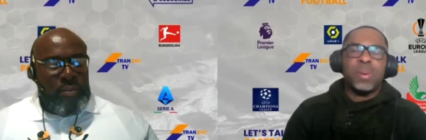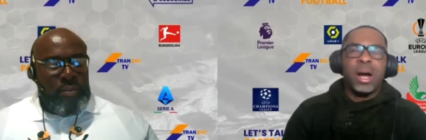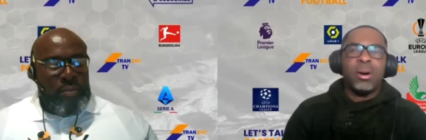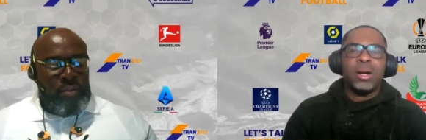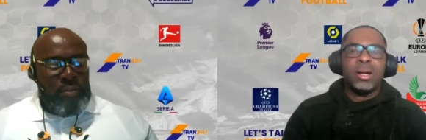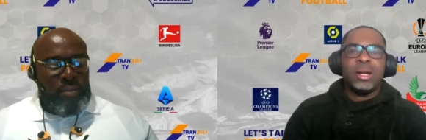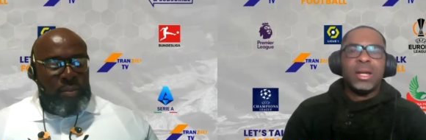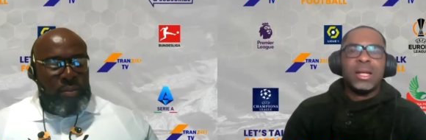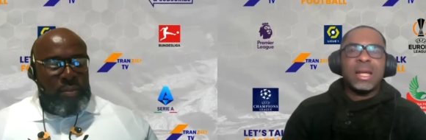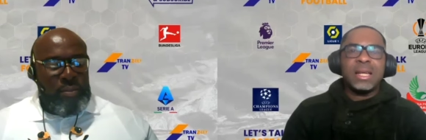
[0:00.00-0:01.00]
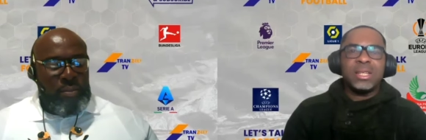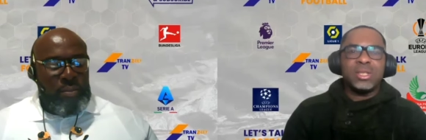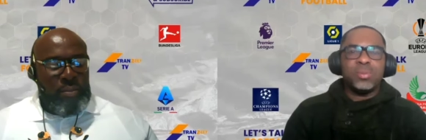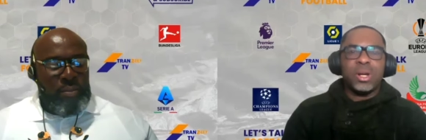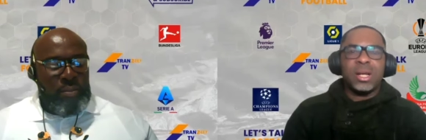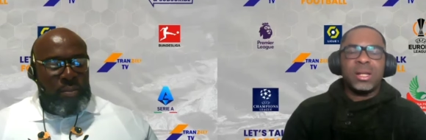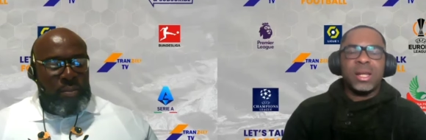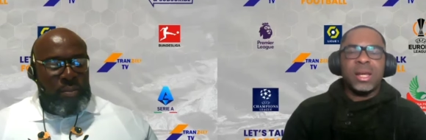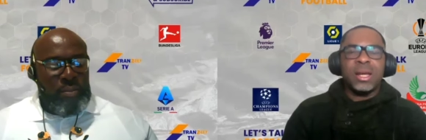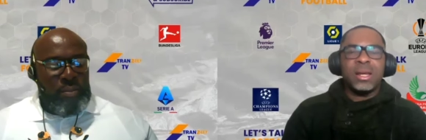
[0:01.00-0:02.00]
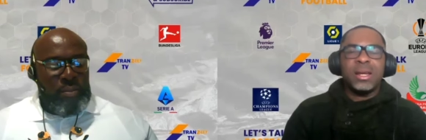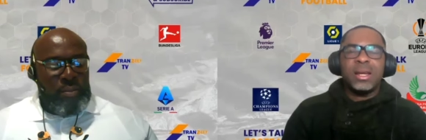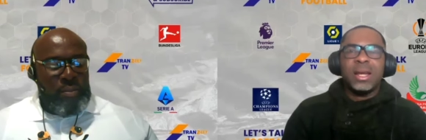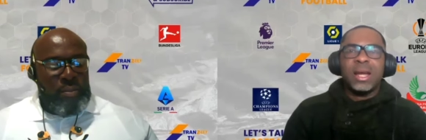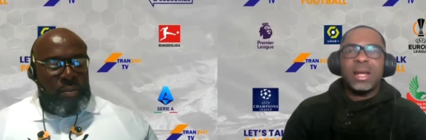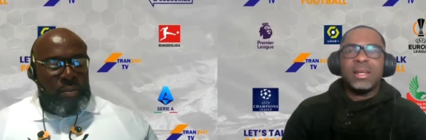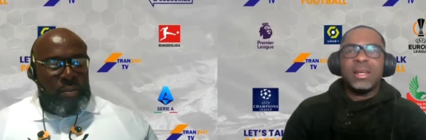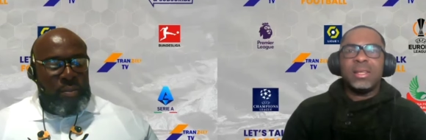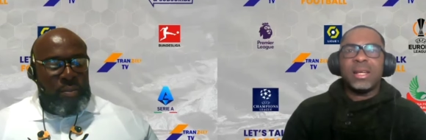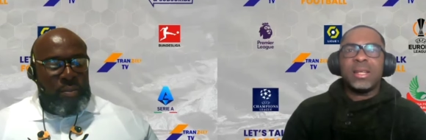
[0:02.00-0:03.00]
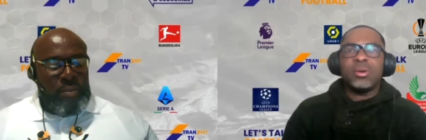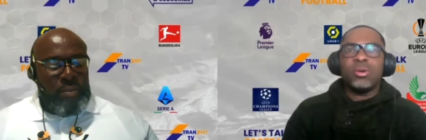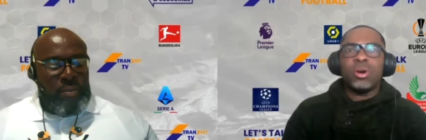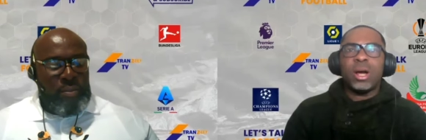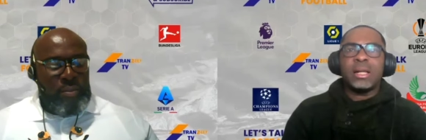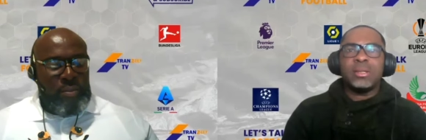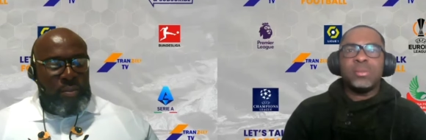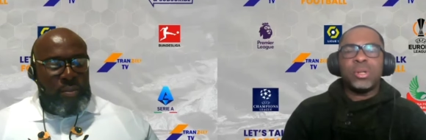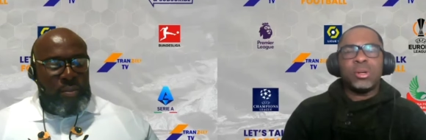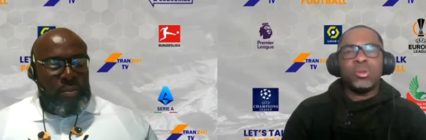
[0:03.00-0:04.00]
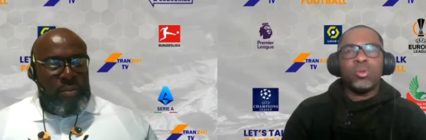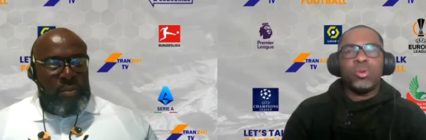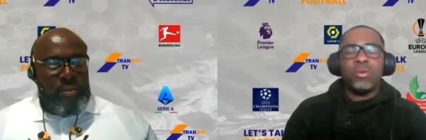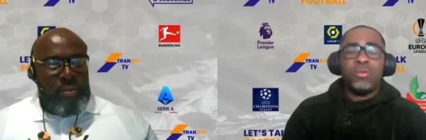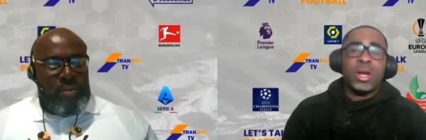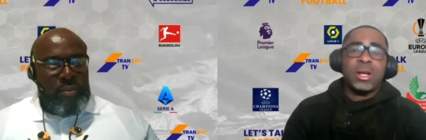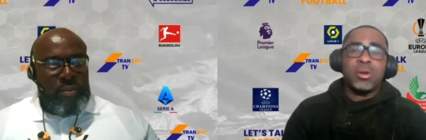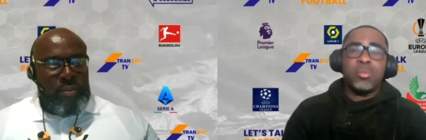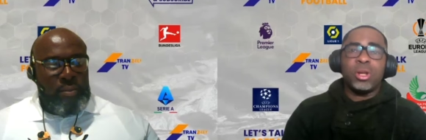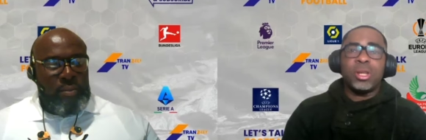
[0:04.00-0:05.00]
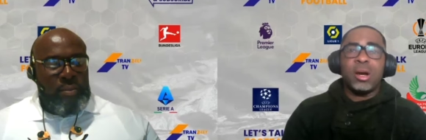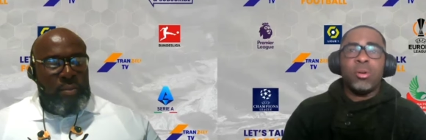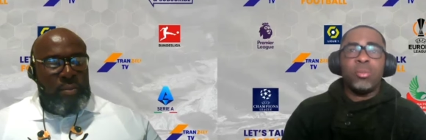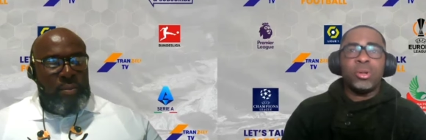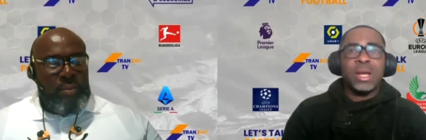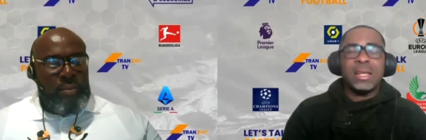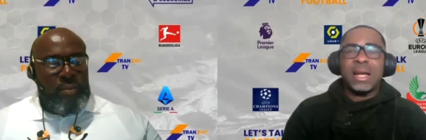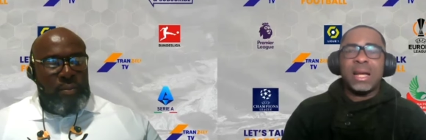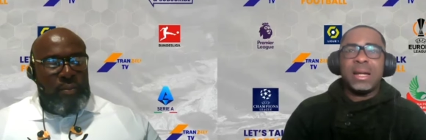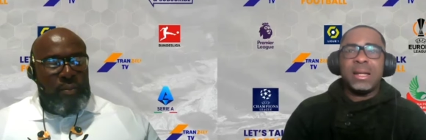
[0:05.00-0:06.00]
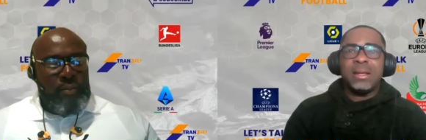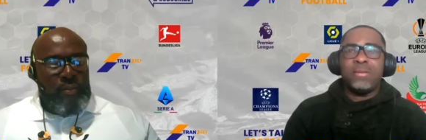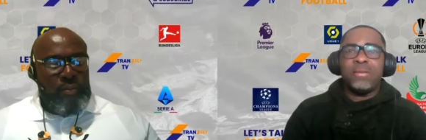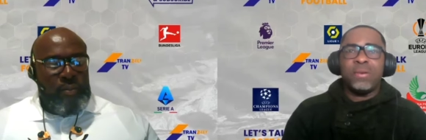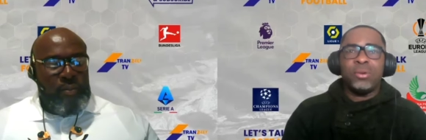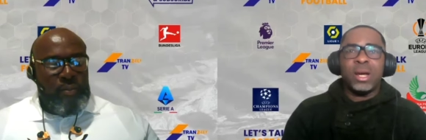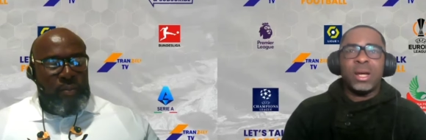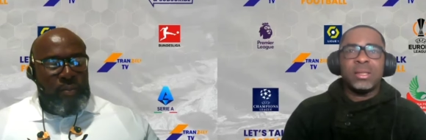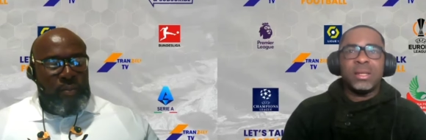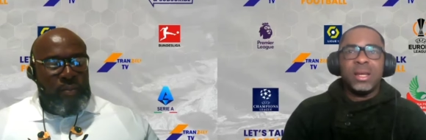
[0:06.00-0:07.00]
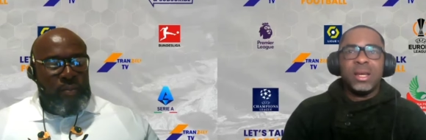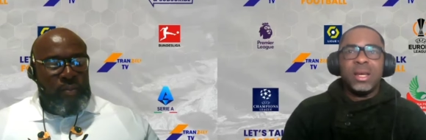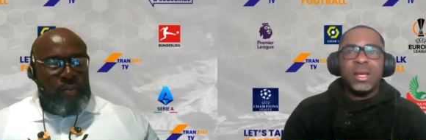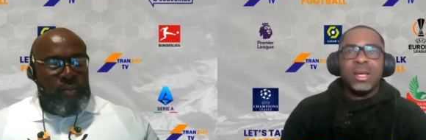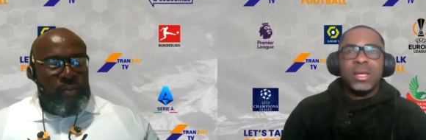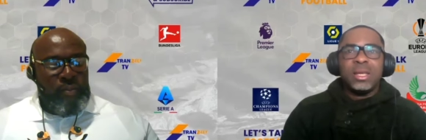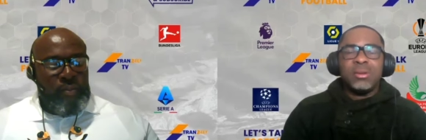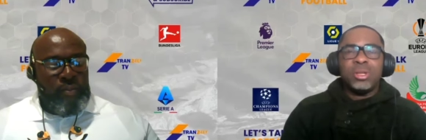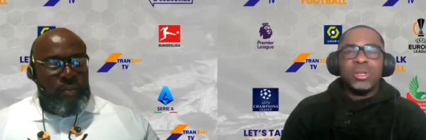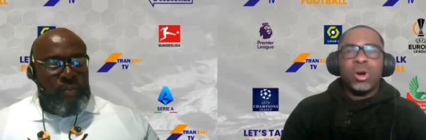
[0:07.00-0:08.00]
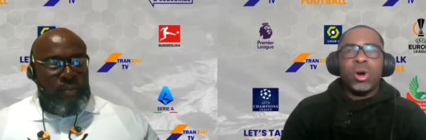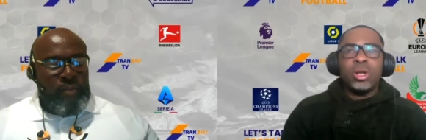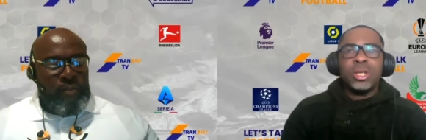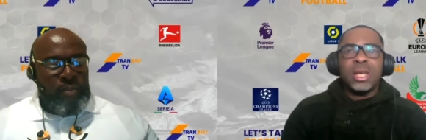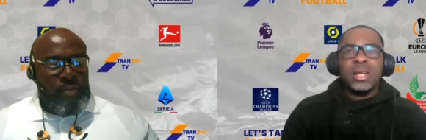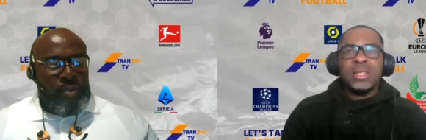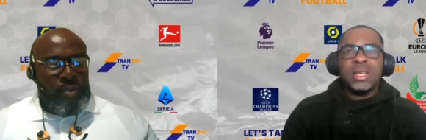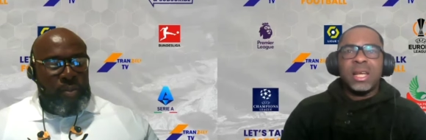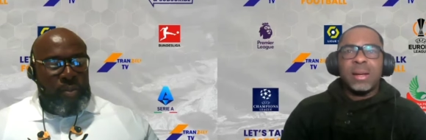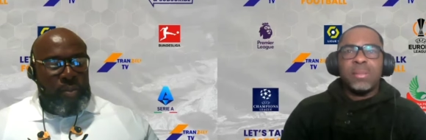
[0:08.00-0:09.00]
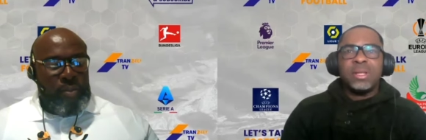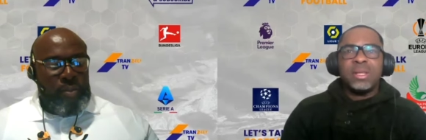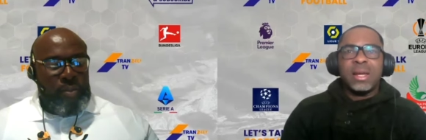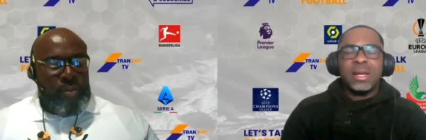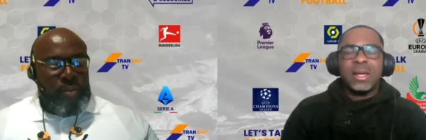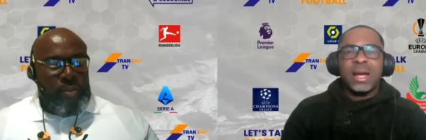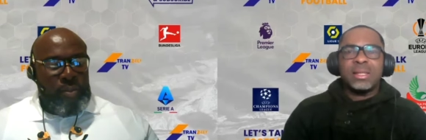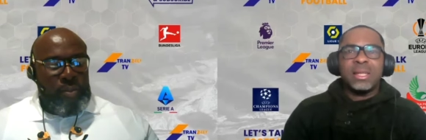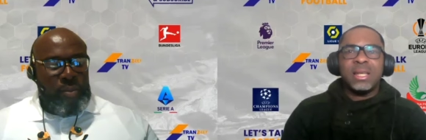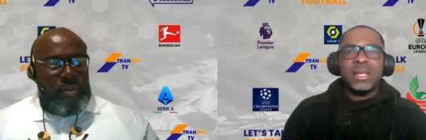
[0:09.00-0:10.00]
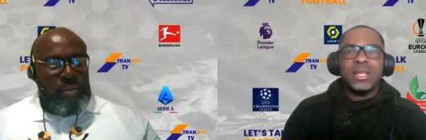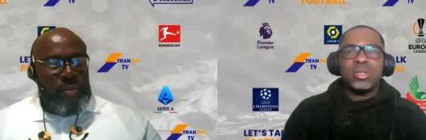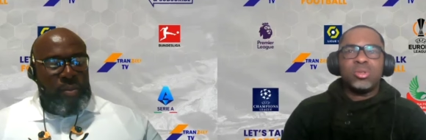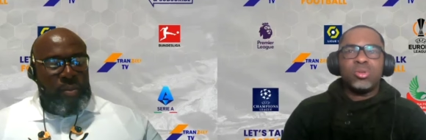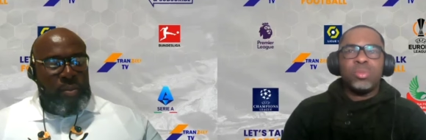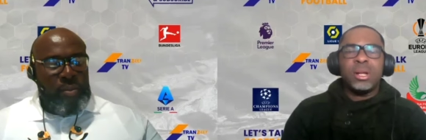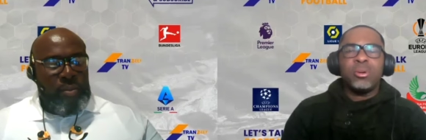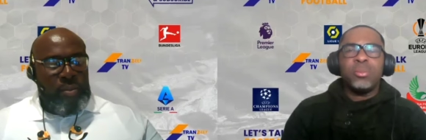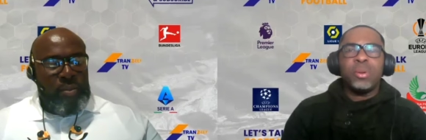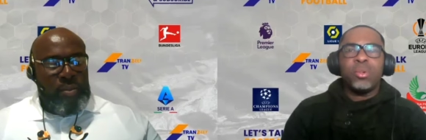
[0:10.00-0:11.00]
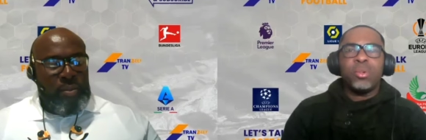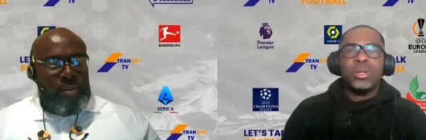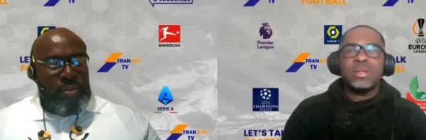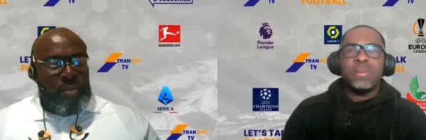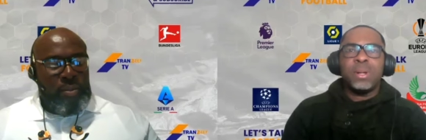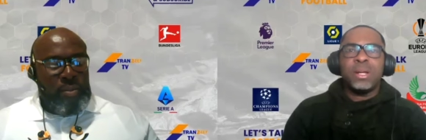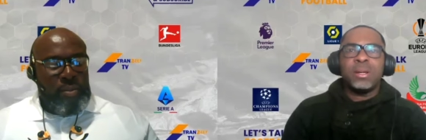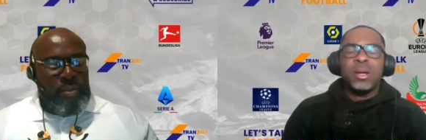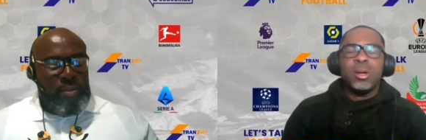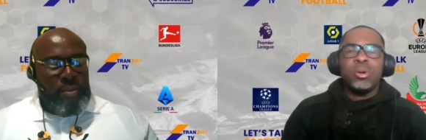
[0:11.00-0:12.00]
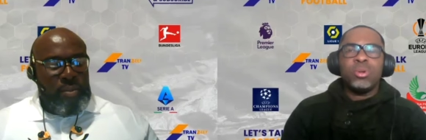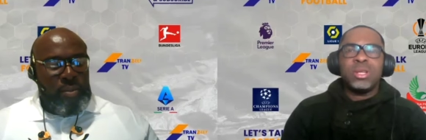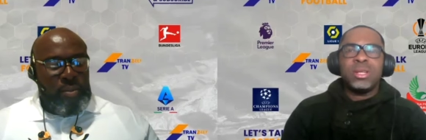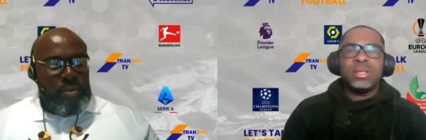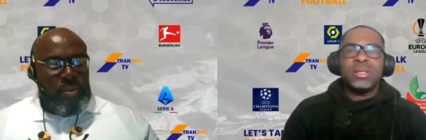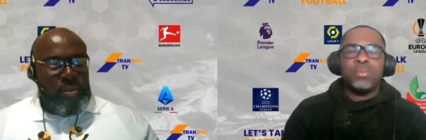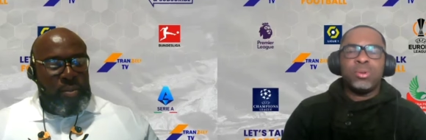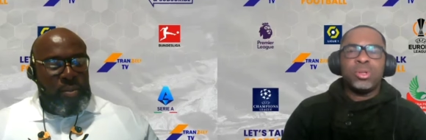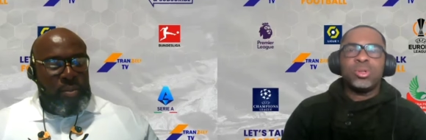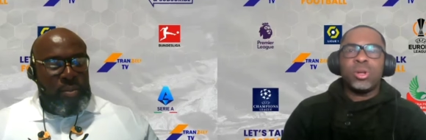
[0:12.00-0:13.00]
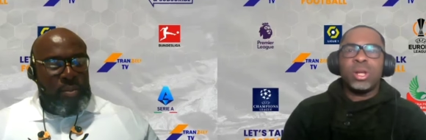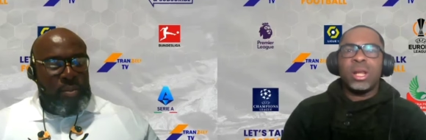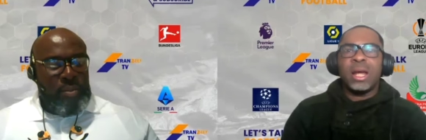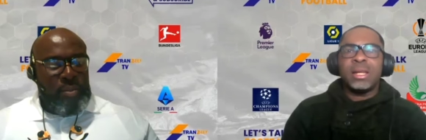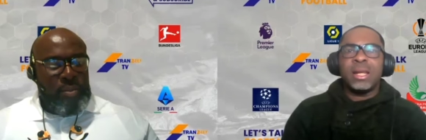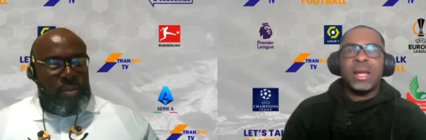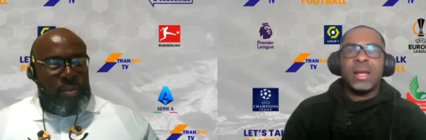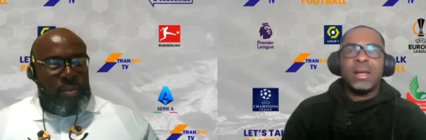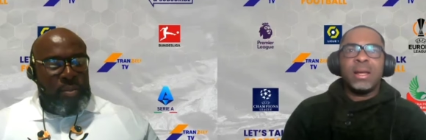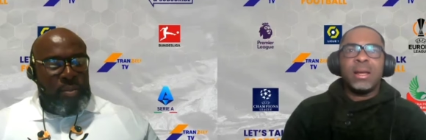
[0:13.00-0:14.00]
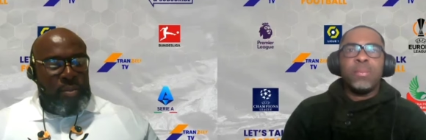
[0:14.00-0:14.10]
Speaker 1: power that his brain and the uh, and the technical articles. I don't know what, if you agree with me on that one, but I, I really feel that he, with all the energy and ability that he has, he needs to be a little bit more disciplined with his positioning and uh,